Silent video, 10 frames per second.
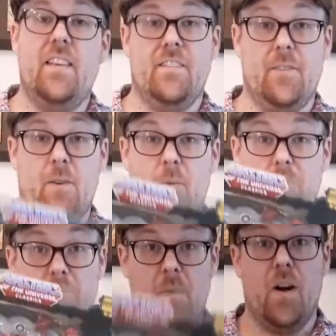are
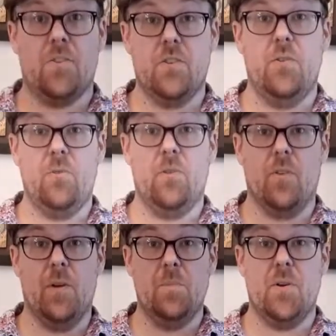much
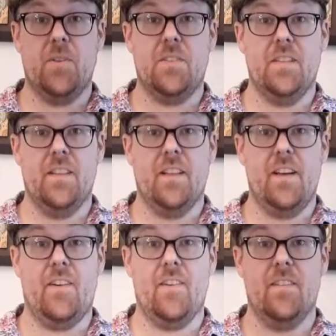cooler in person than
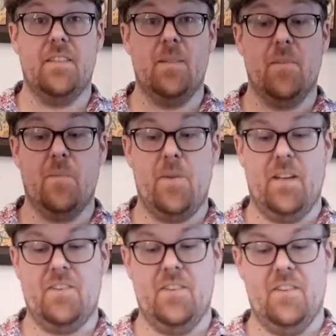they are in some of the
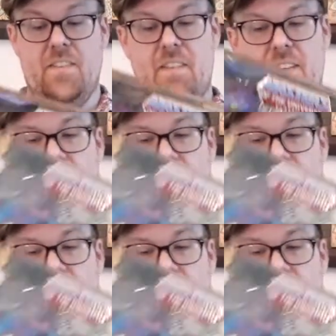pictures.